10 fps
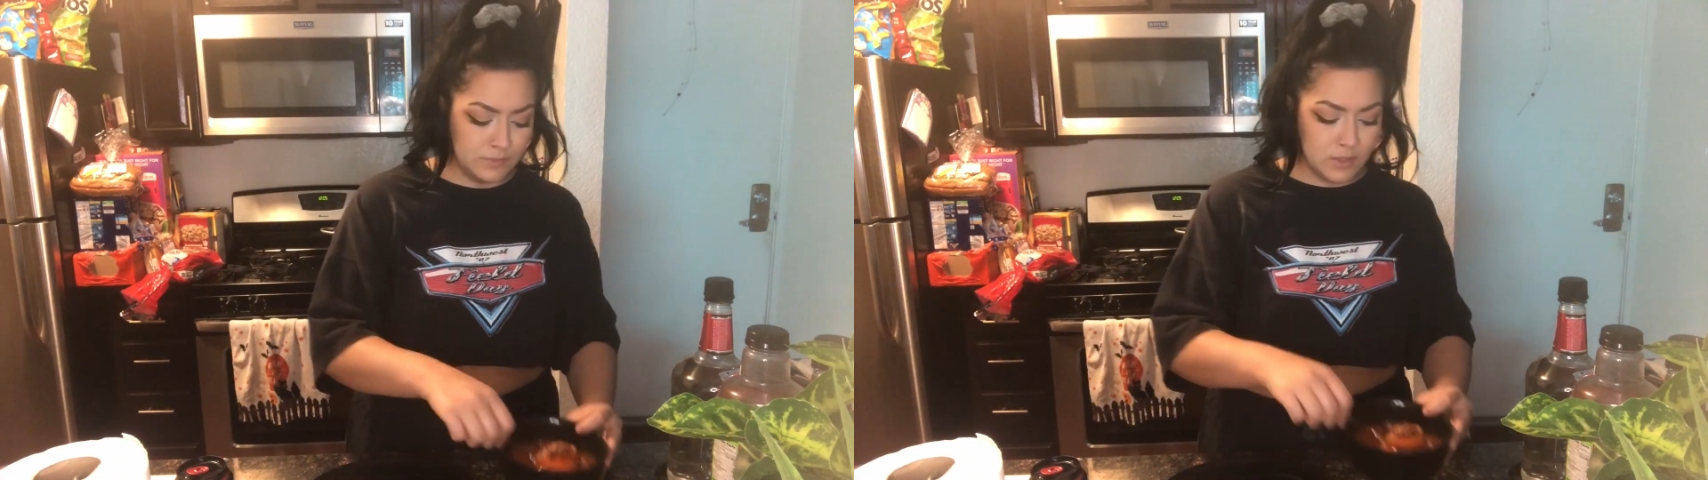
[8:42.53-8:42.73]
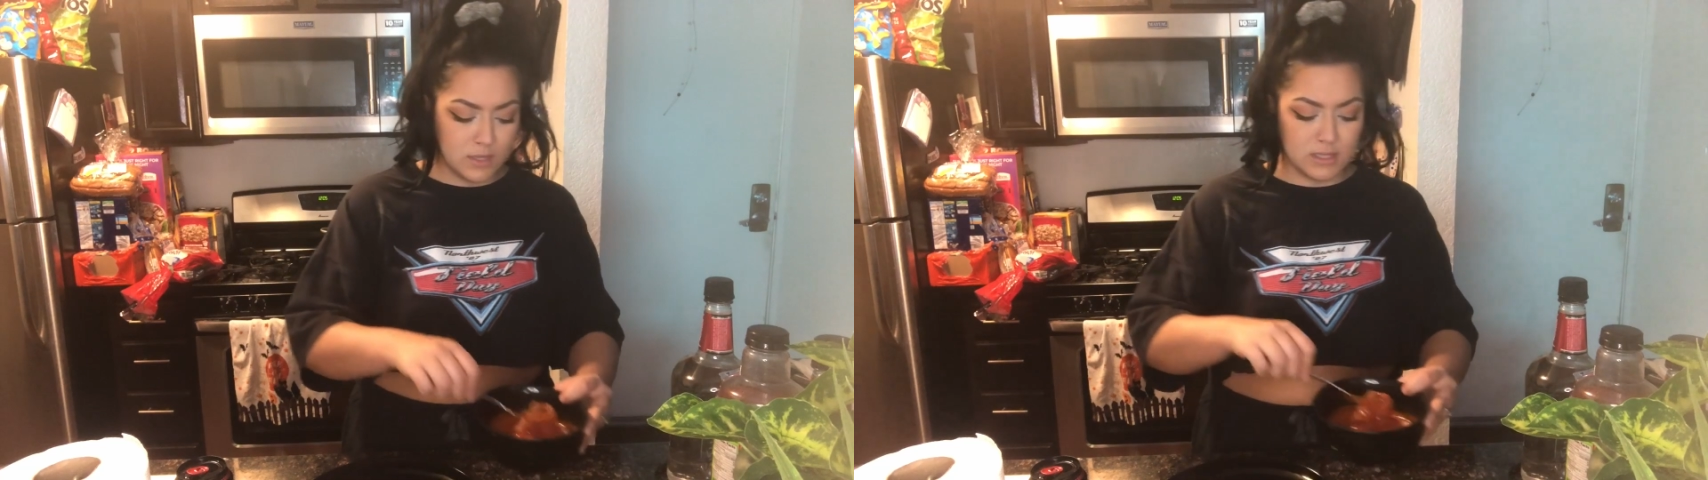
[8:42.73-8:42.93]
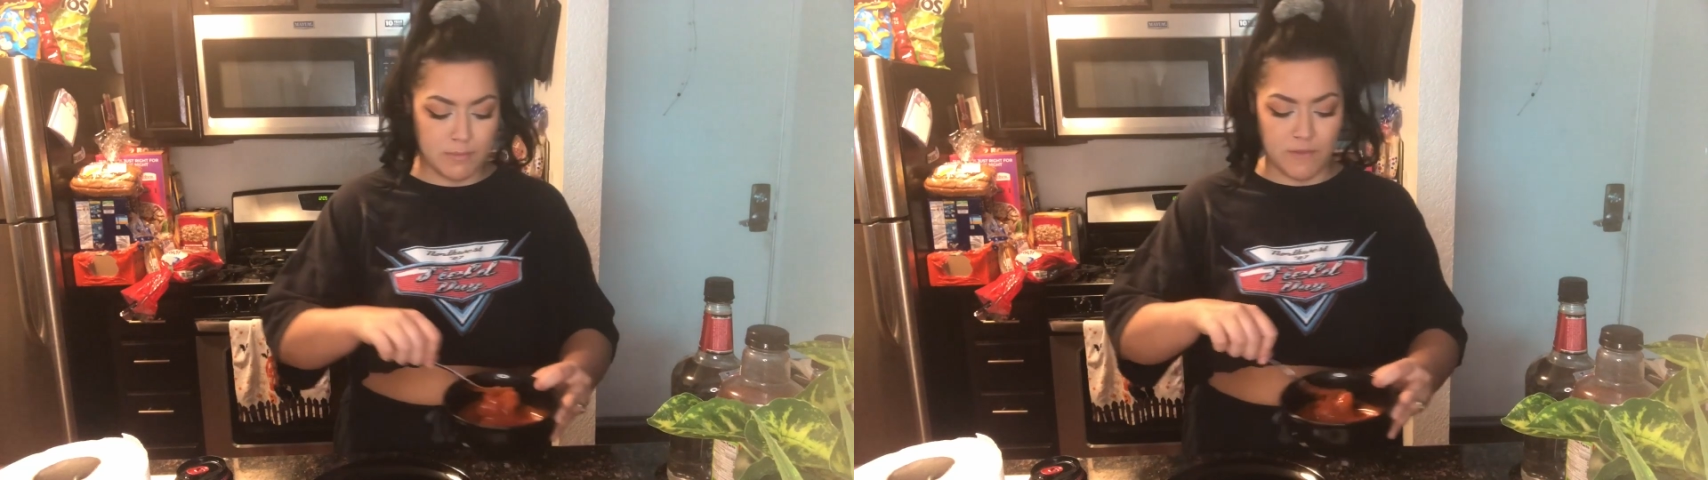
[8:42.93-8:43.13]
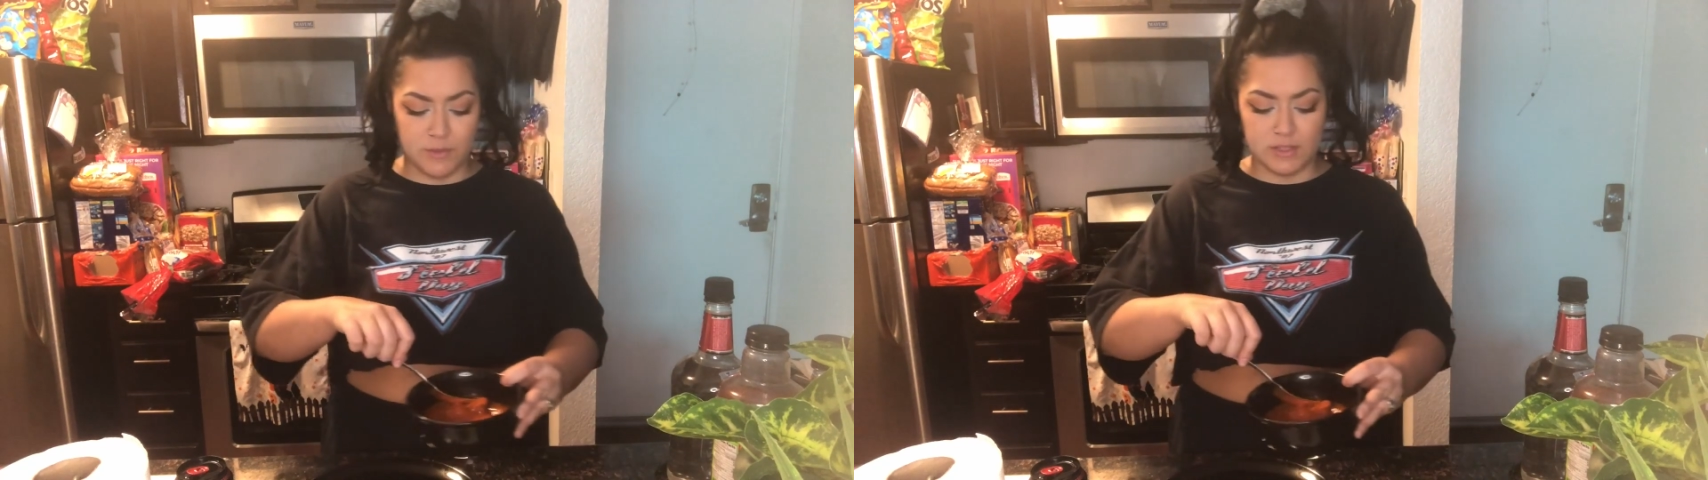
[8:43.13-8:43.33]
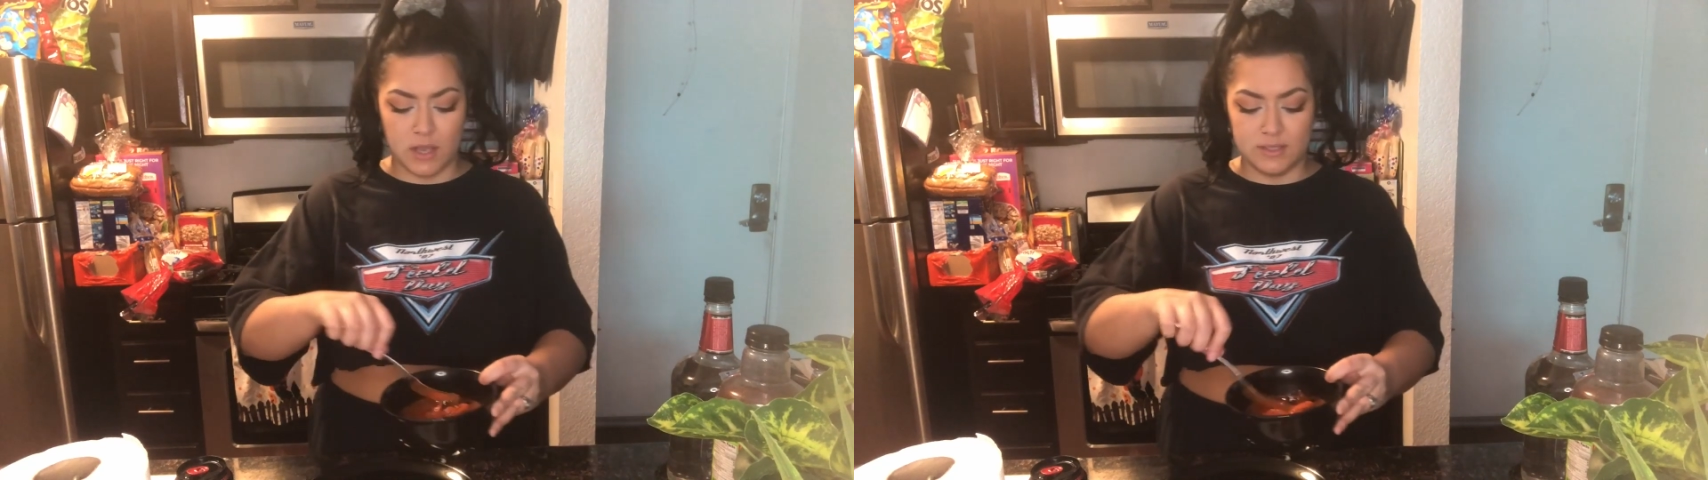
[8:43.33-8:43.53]
Because the buffalo
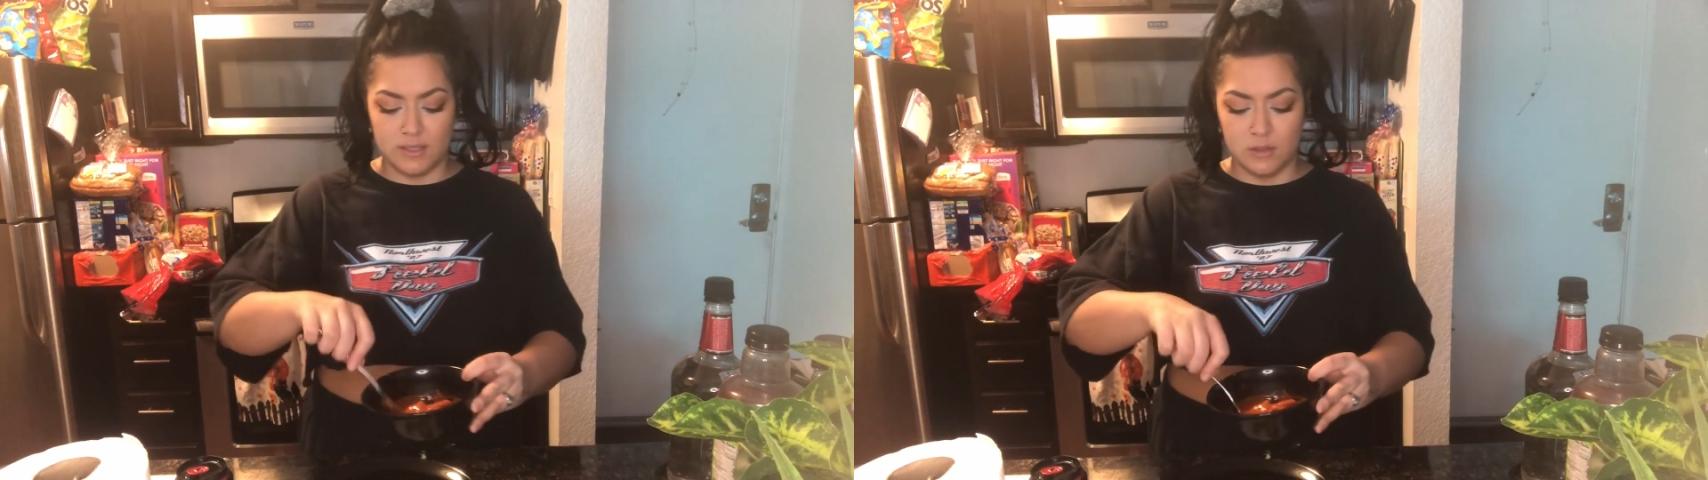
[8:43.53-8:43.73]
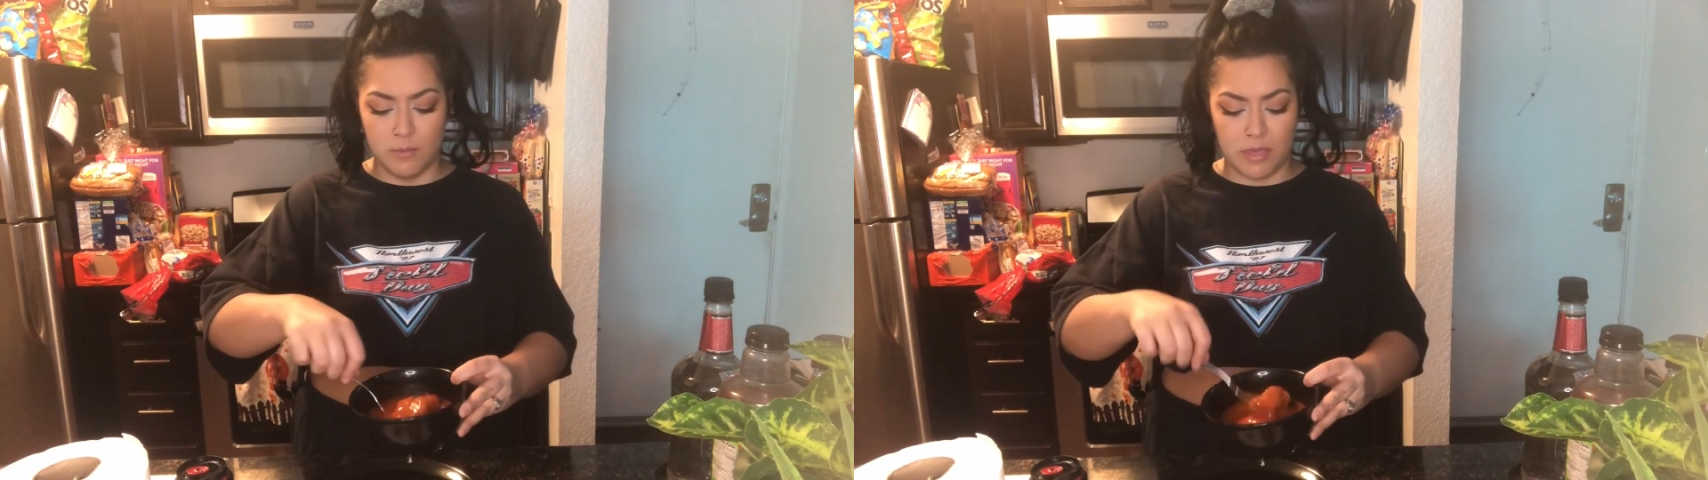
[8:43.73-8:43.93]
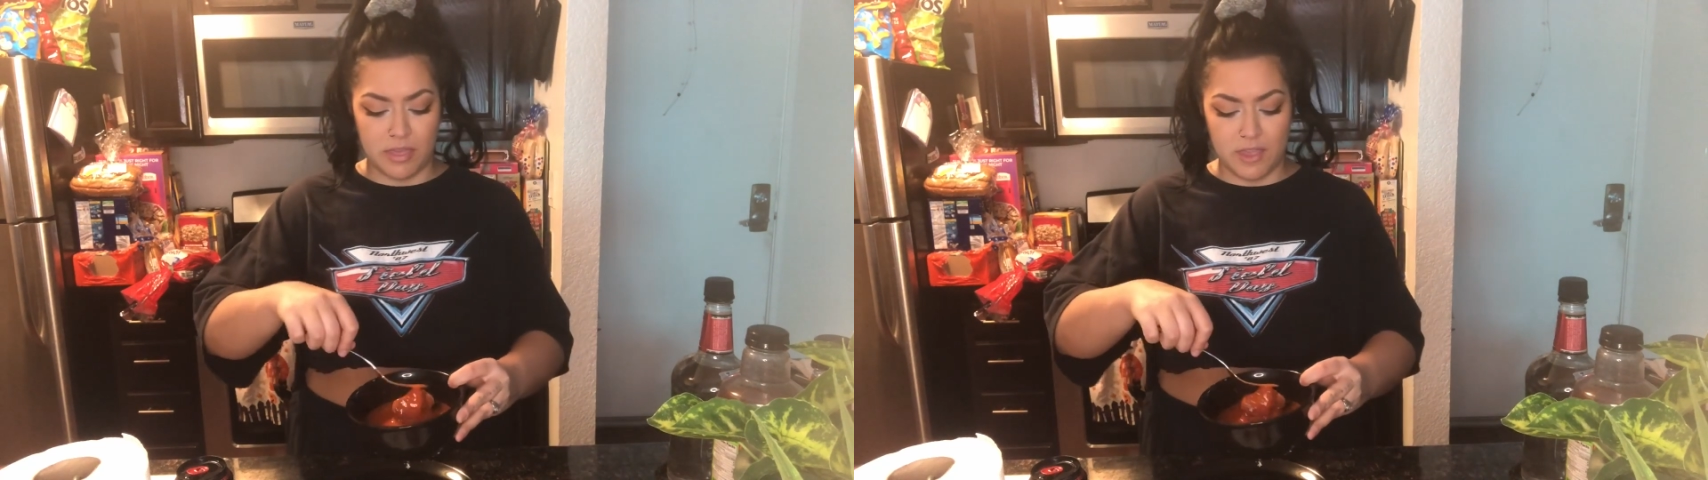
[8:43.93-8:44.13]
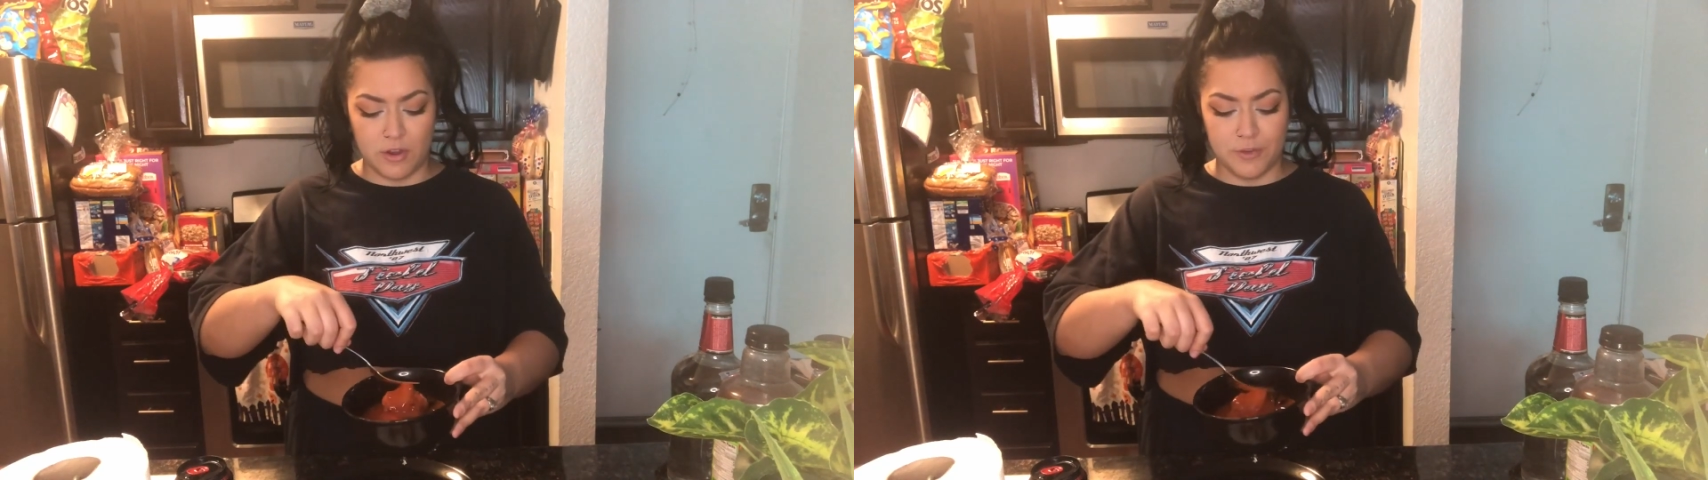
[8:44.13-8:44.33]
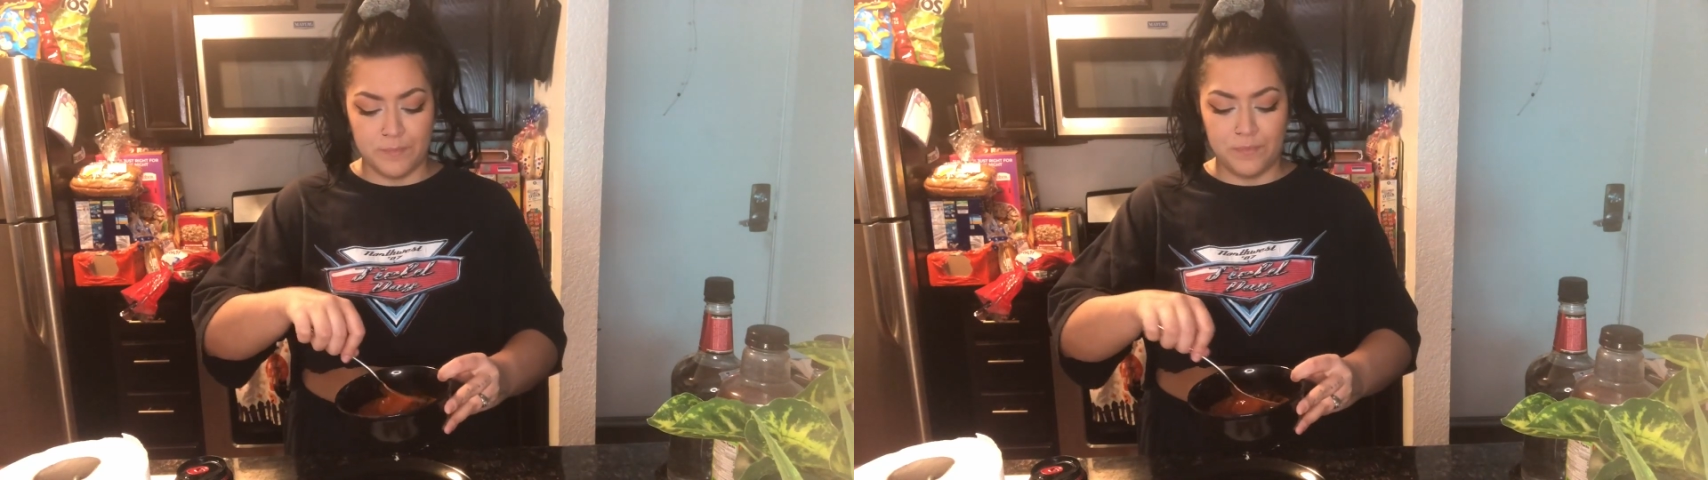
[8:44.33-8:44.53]
sauce is a little bit
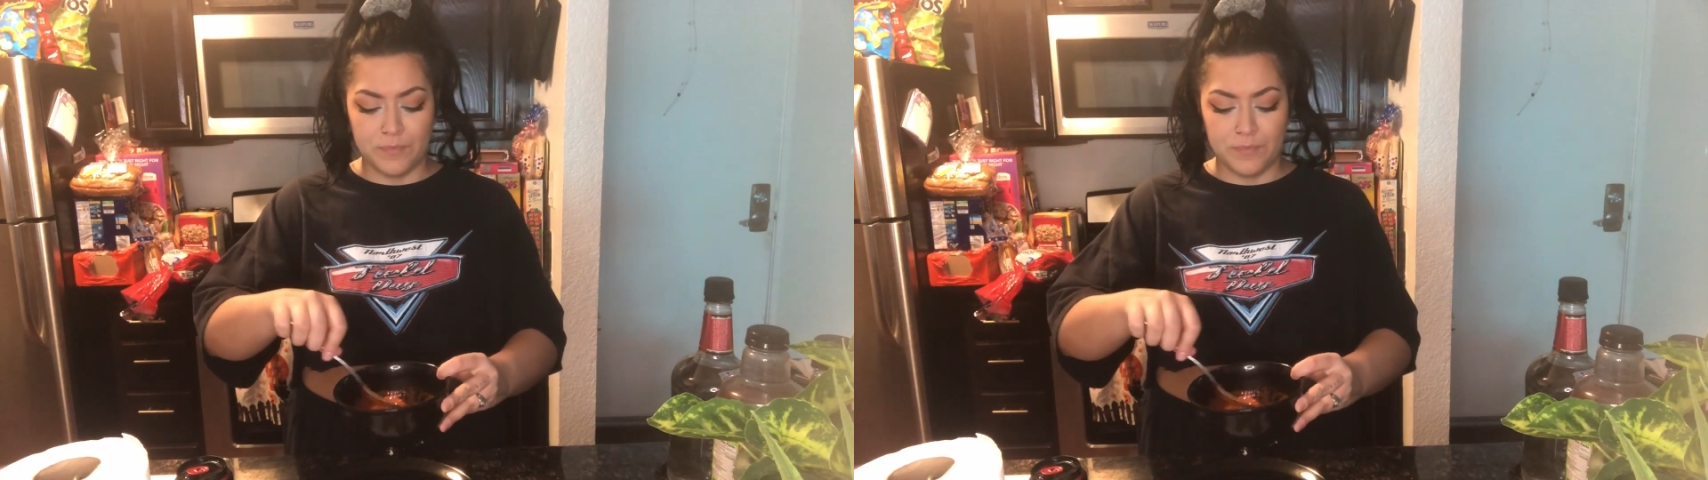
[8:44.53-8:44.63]
thinner,